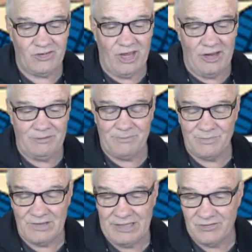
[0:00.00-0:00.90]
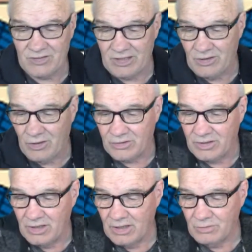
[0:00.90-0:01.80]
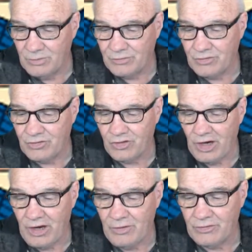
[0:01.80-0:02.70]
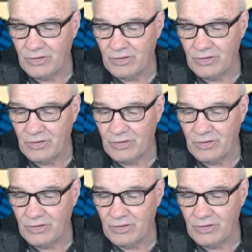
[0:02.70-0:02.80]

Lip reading: So let's get on with the show.